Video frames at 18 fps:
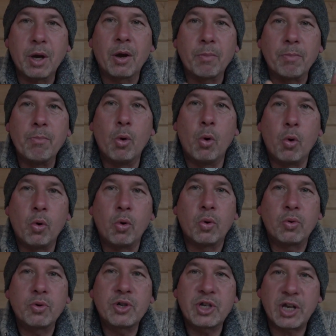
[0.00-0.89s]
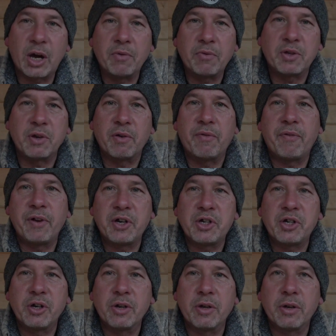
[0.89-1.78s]
more
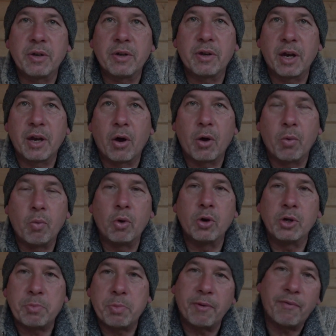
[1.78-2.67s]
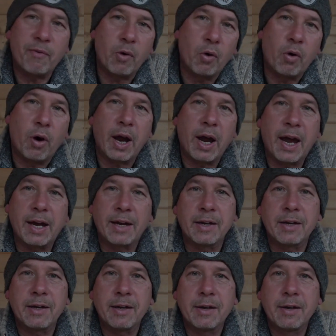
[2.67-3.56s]
self-sufficient than I was before I had
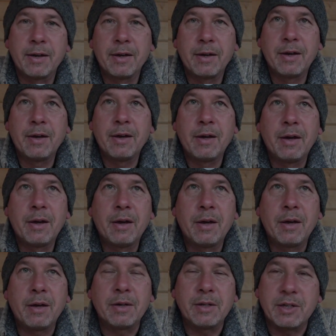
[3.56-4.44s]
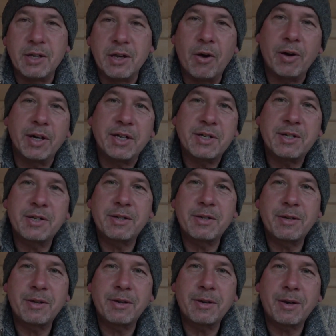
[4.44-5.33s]
it. It's
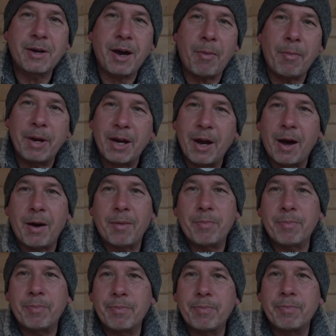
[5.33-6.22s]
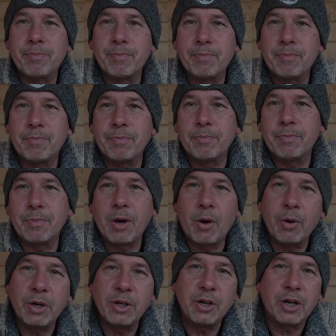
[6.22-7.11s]
nice coming up
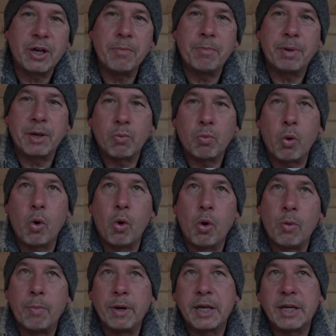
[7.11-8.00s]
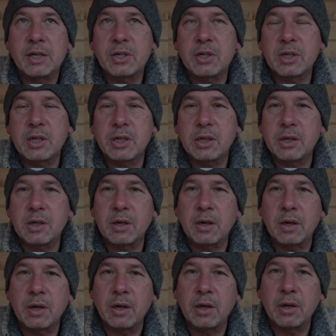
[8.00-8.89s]
knowing you can be warm, and
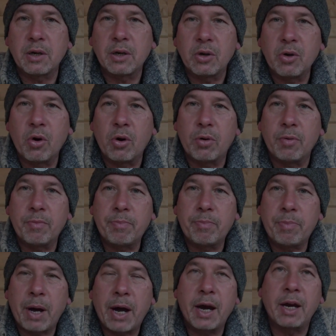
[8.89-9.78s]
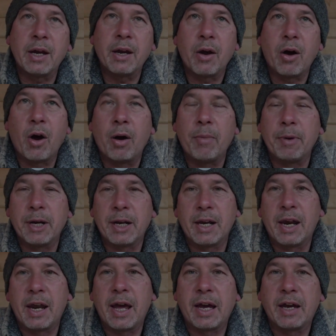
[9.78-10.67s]
you're not paying an arm and a
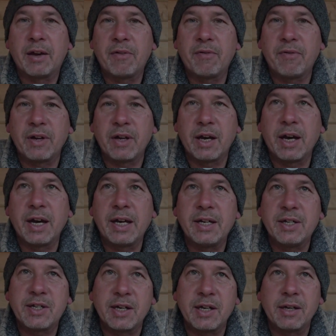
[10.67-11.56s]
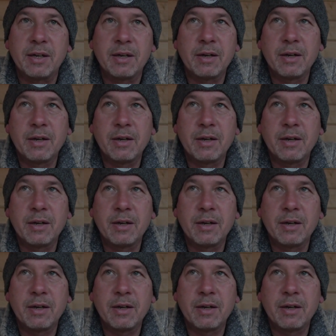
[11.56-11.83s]
leg for your heating.